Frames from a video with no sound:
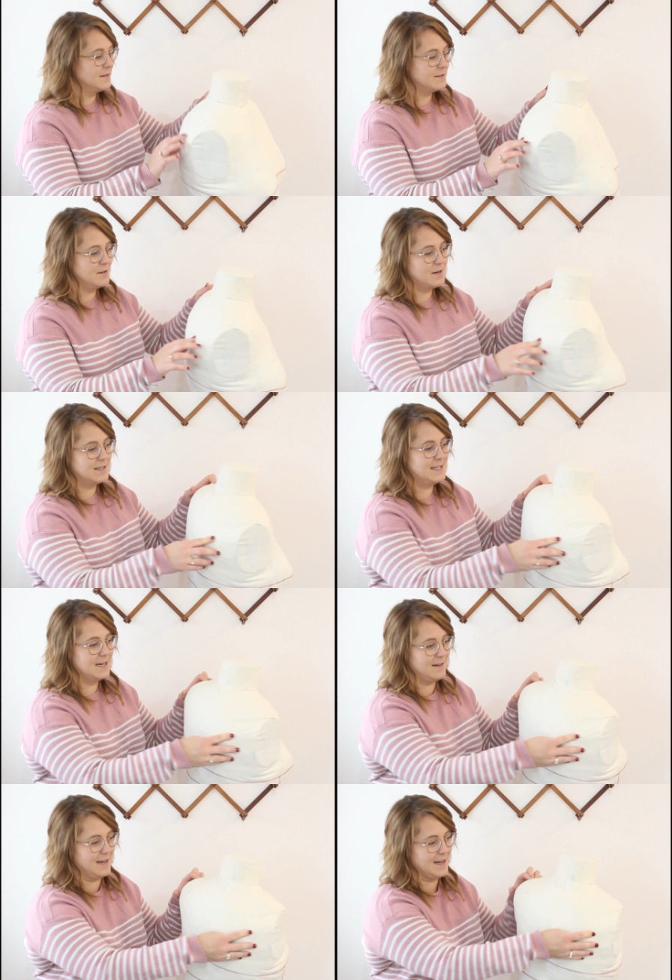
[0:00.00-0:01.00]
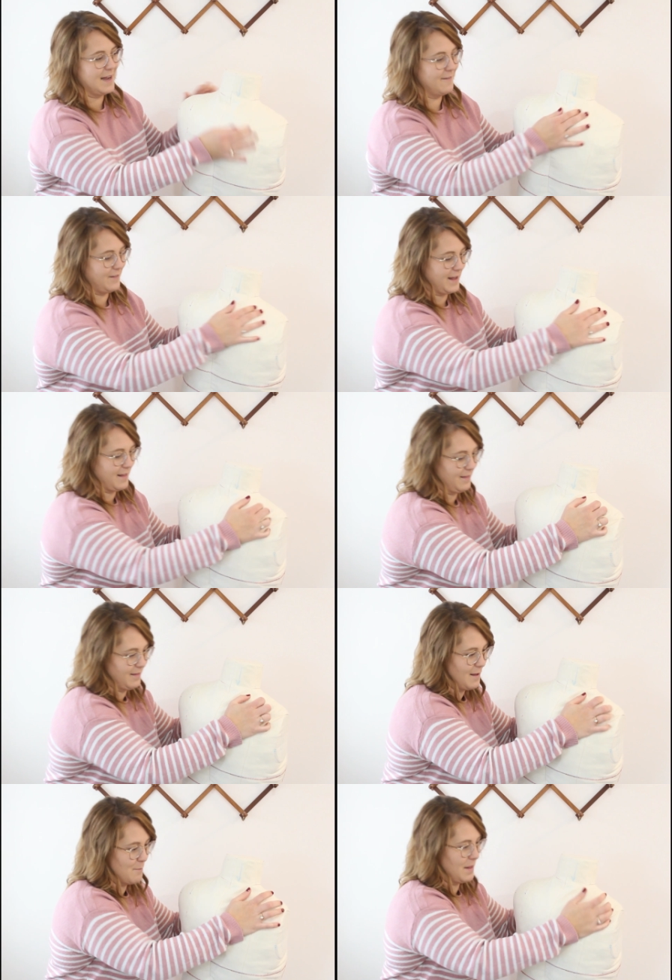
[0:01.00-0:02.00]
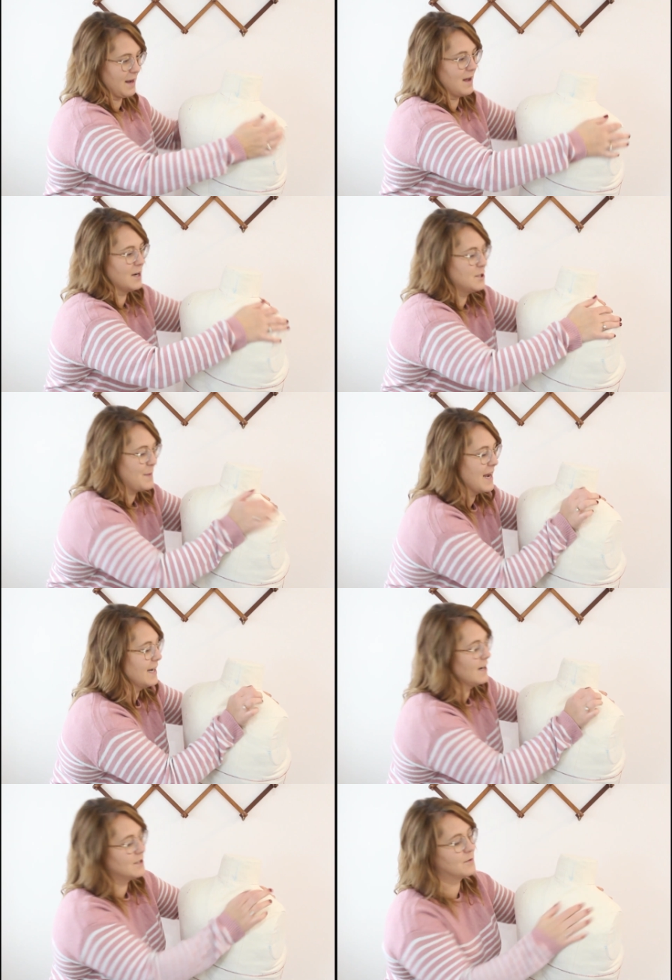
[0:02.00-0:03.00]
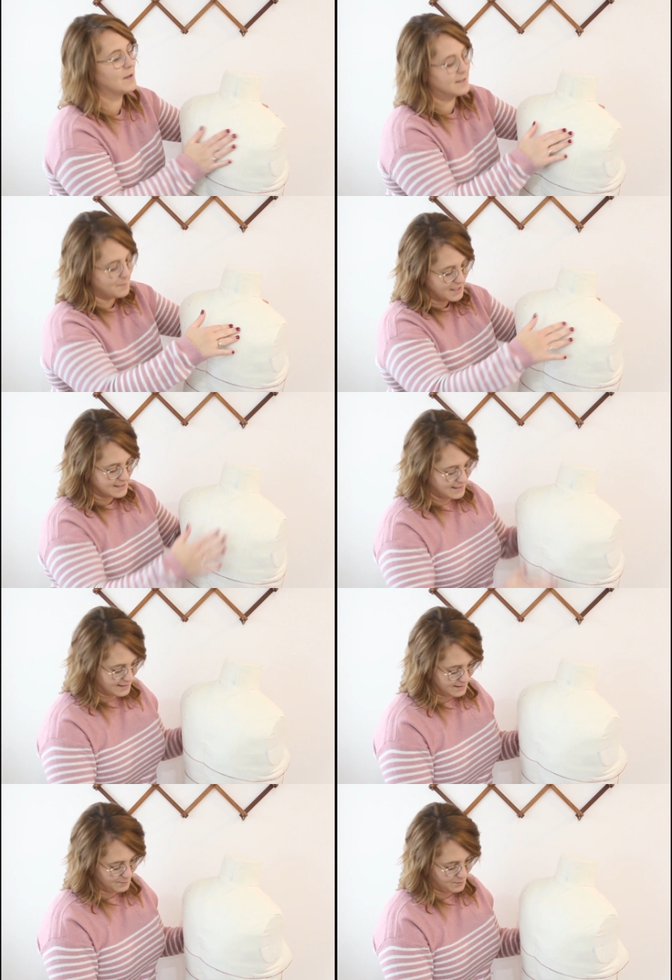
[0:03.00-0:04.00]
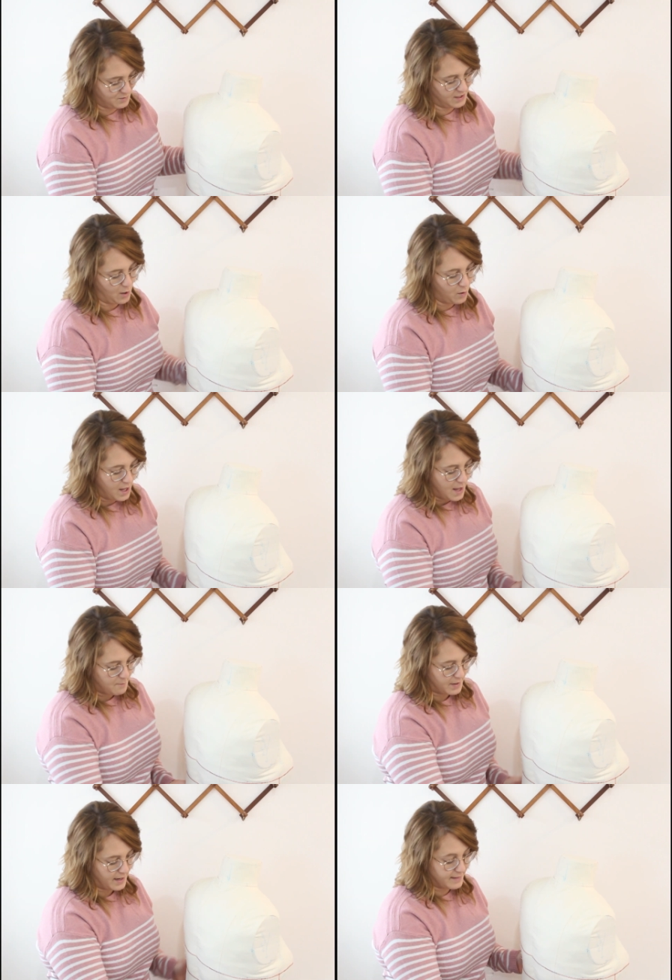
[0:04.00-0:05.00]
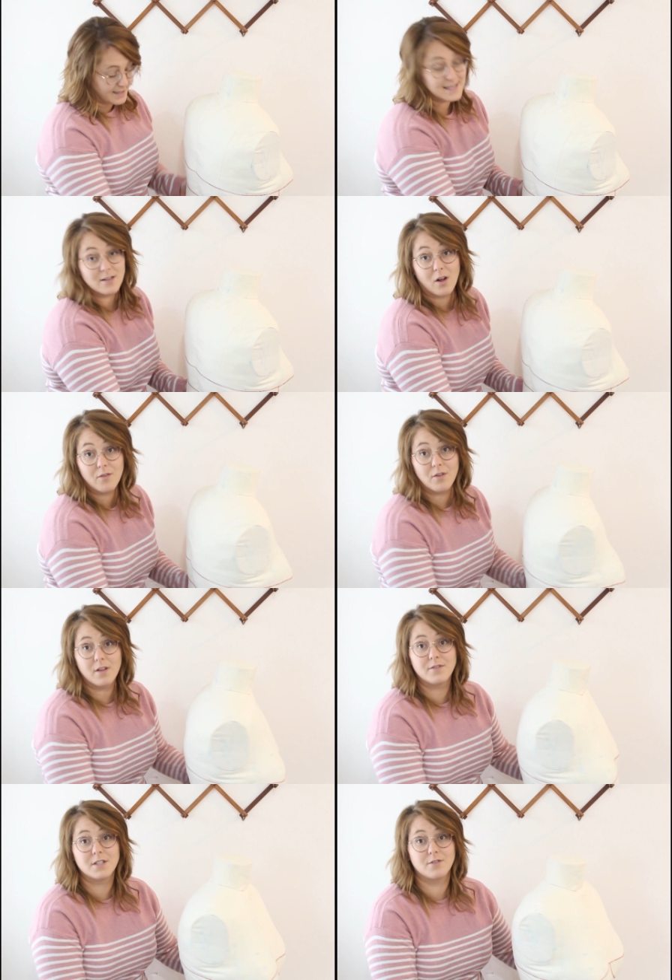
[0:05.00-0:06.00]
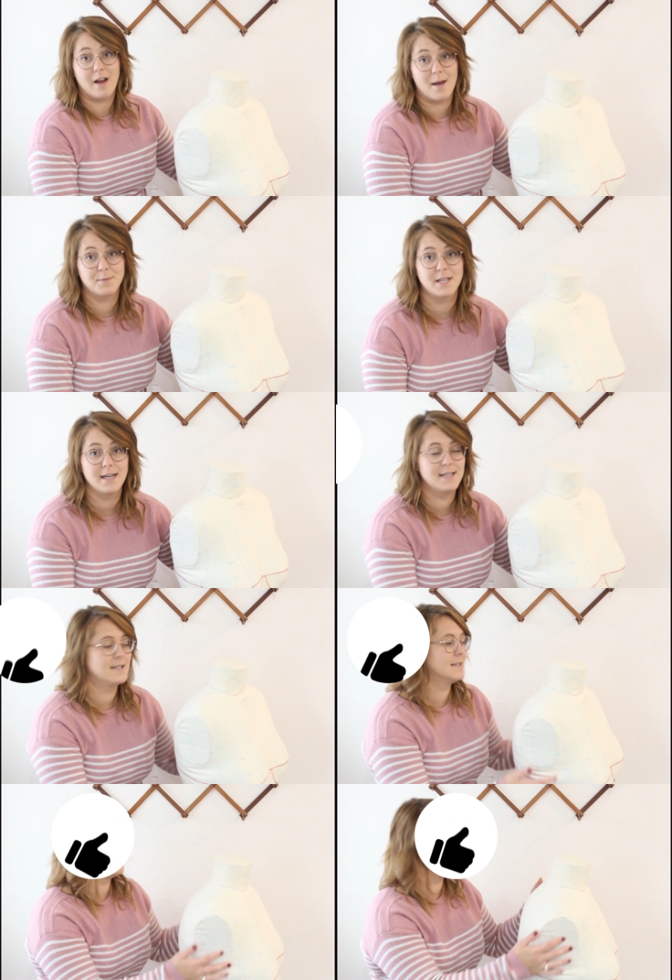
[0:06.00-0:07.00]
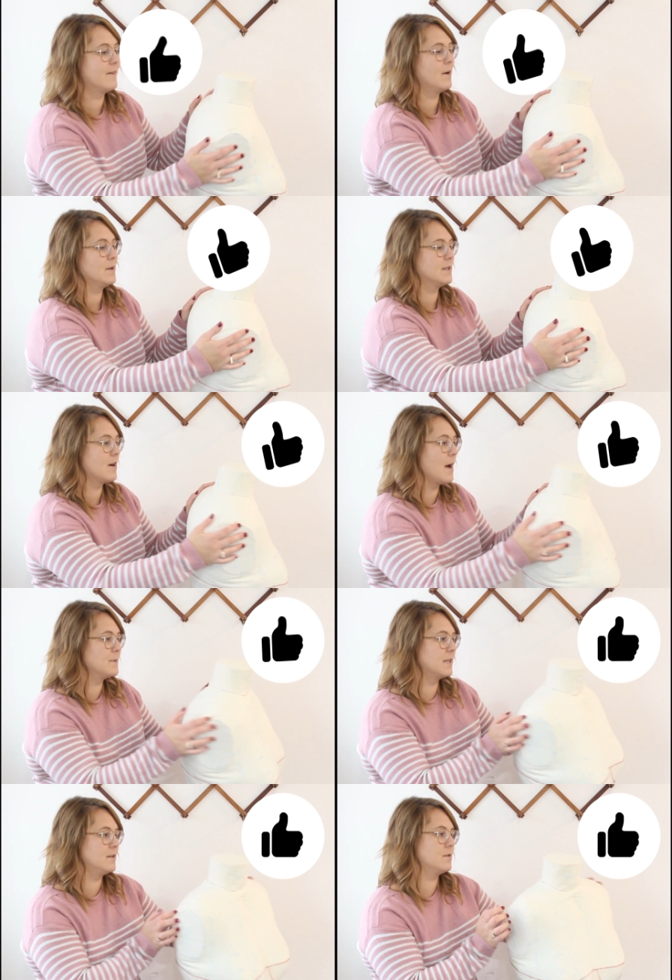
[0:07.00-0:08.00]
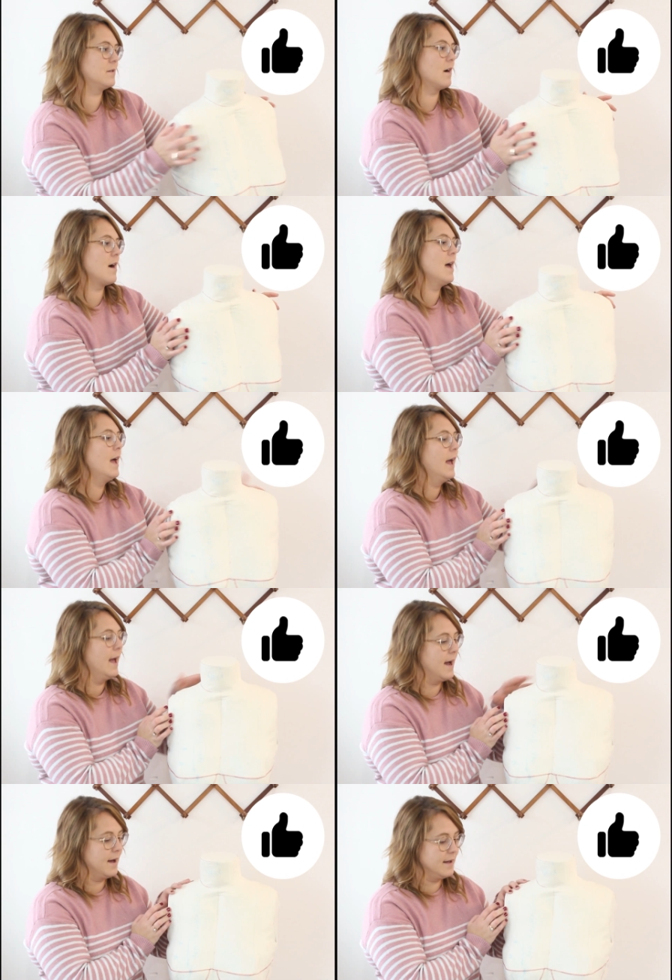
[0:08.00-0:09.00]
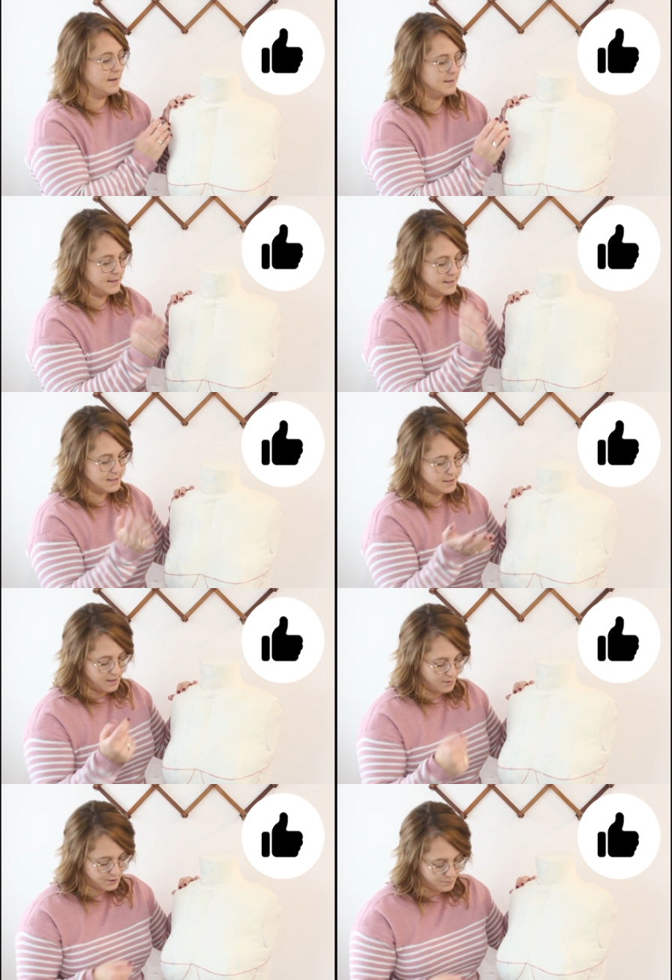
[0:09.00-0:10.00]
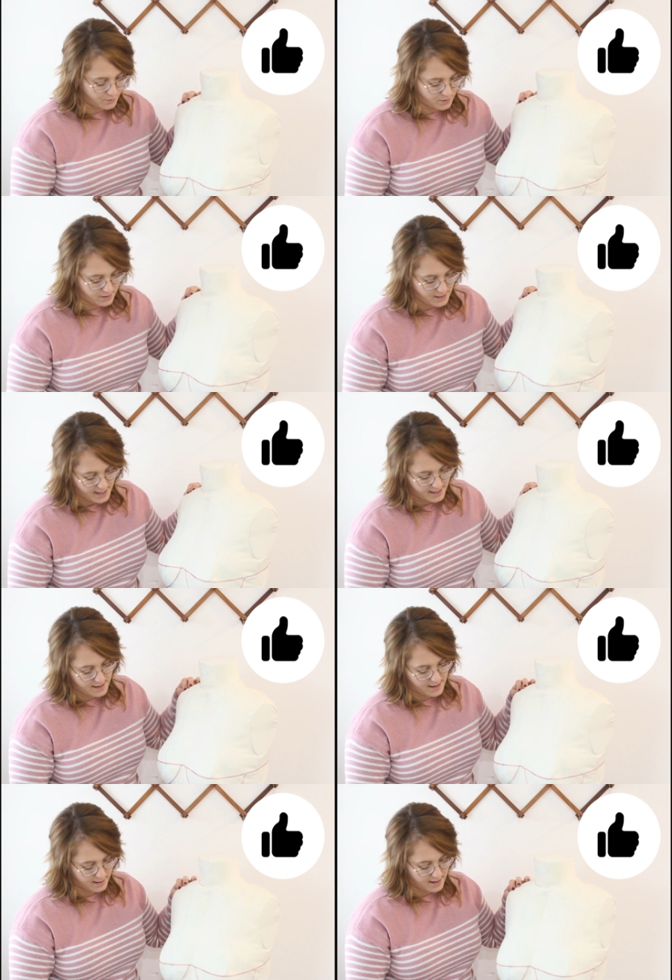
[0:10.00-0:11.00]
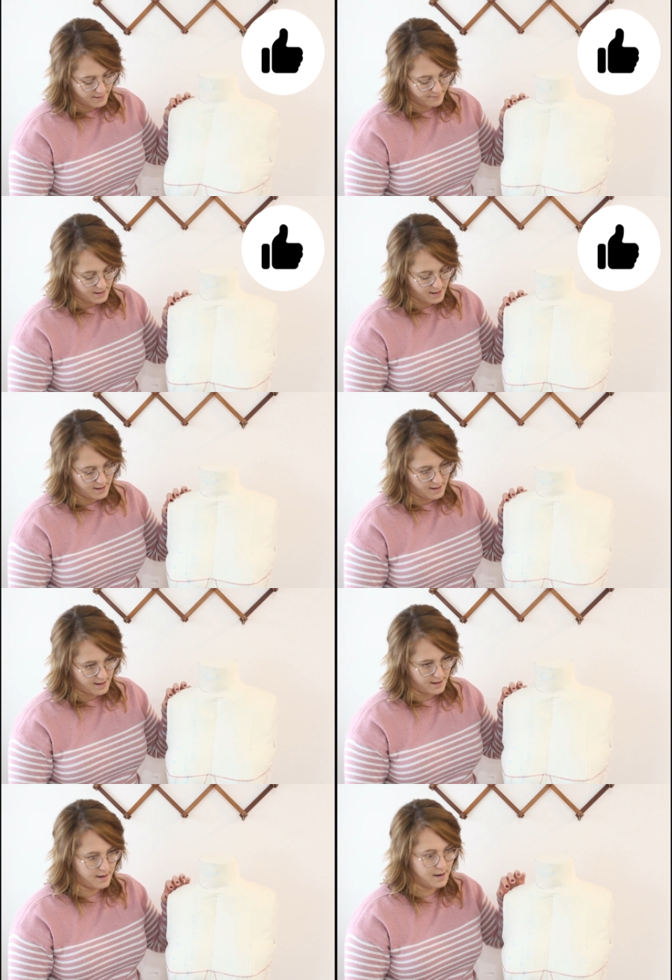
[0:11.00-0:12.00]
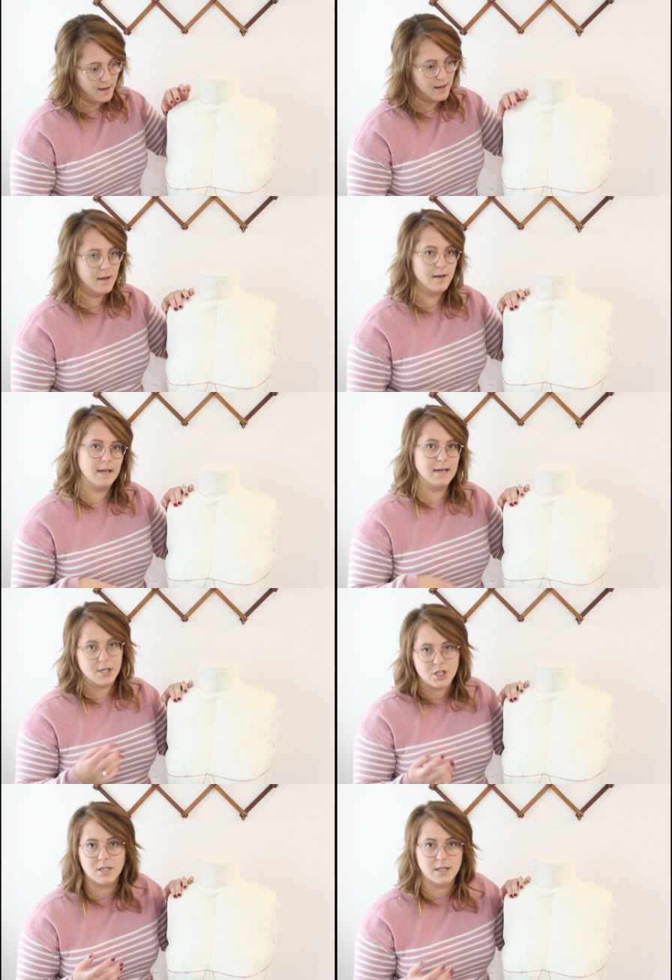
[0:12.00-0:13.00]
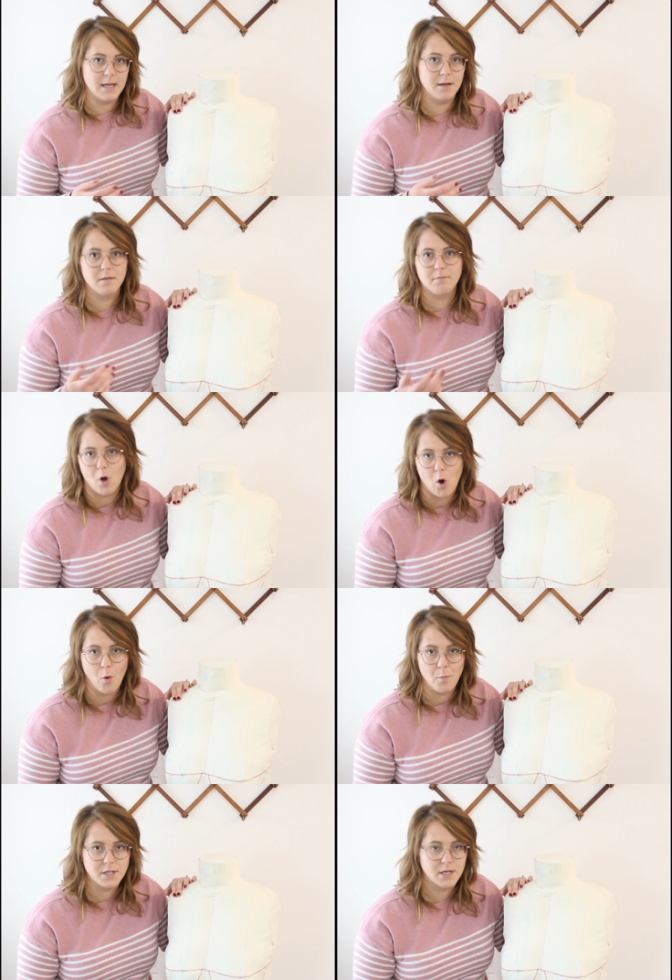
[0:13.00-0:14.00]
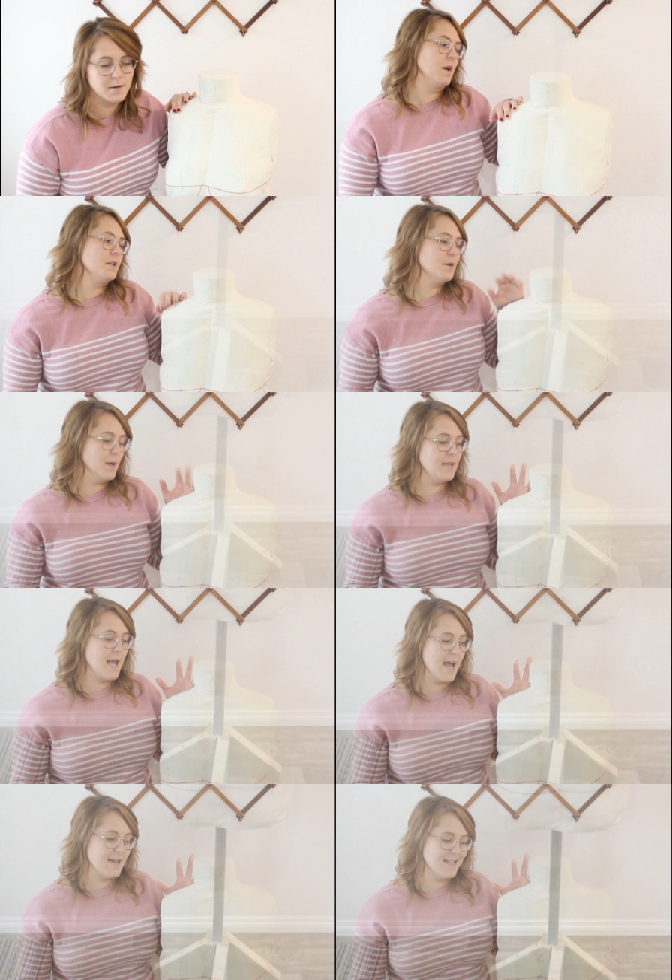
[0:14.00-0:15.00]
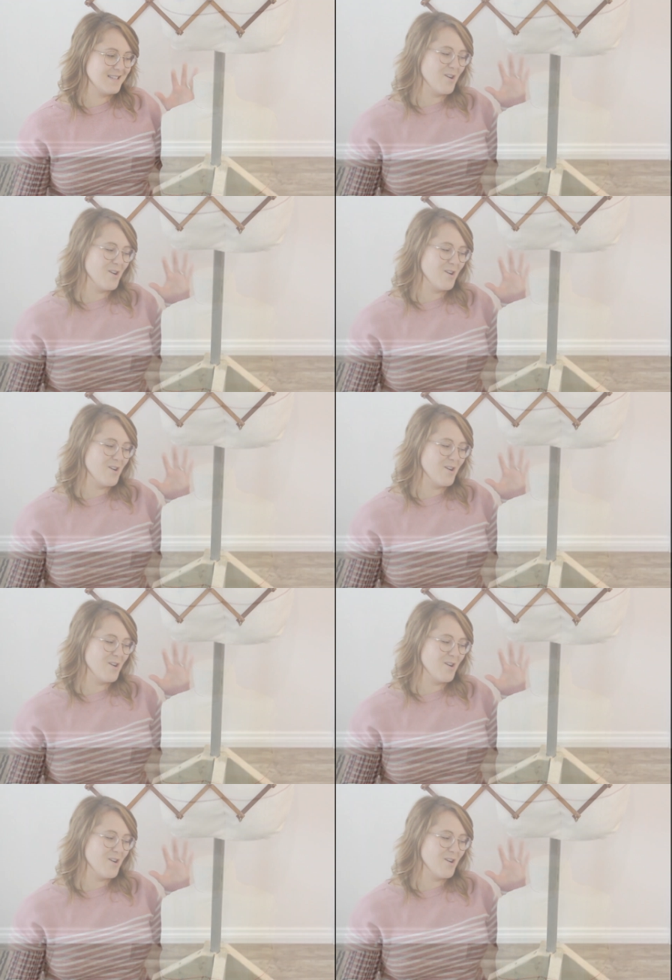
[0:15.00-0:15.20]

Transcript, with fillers: So you can see it, like I have like a lump, like a hunchback here. So some of this needs some smoothing out, but this is all full of scraps. I did stuff it with scraps, as you saw, uh, and it did turn out smoother than kind of than I had initially hoped. So in the end, this